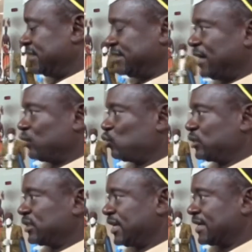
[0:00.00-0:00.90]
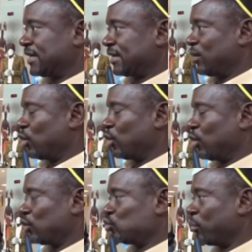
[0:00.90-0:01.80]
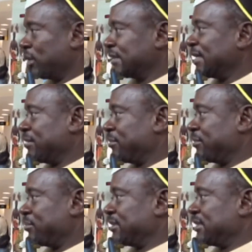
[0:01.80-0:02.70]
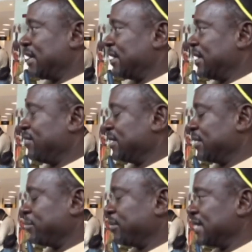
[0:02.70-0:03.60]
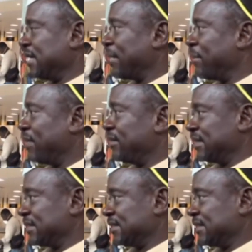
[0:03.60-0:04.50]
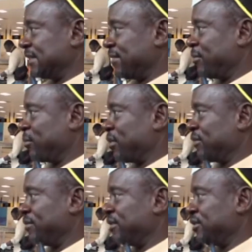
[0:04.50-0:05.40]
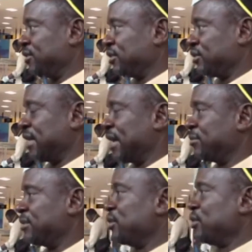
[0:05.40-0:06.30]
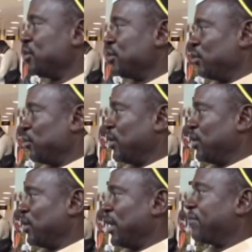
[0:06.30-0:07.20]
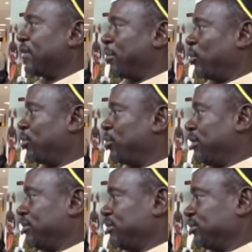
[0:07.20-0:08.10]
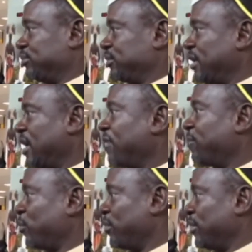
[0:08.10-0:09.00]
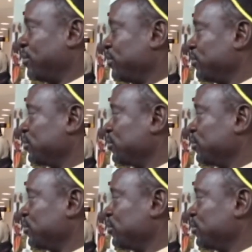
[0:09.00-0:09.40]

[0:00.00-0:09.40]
It's here to check or to monitor the temperature. If the temperature is above the 37.5 degrees Celsius, that means we have a problem, health problem.